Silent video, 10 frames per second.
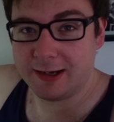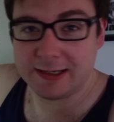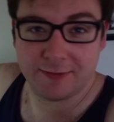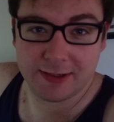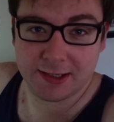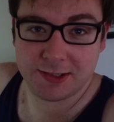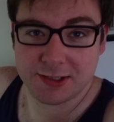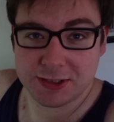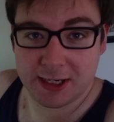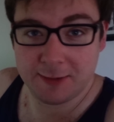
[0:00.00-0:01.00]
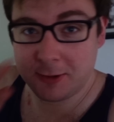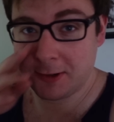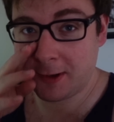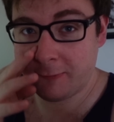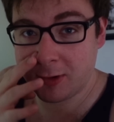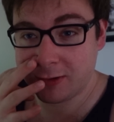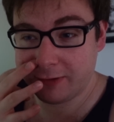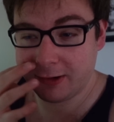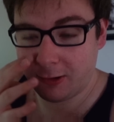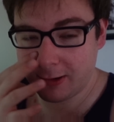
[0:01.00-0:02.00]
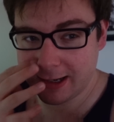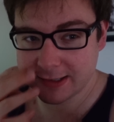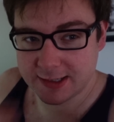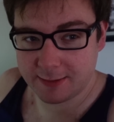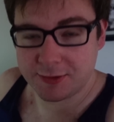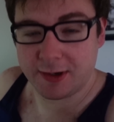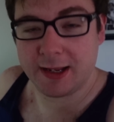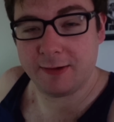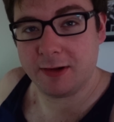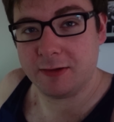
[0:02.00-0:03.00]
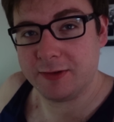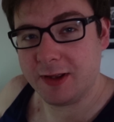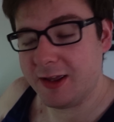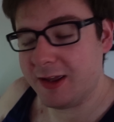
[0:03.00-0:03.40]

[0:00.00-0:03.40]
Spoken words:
I definitely didn't just shave because I have a bunch of ingrown hairs that I'm trying to get rid of.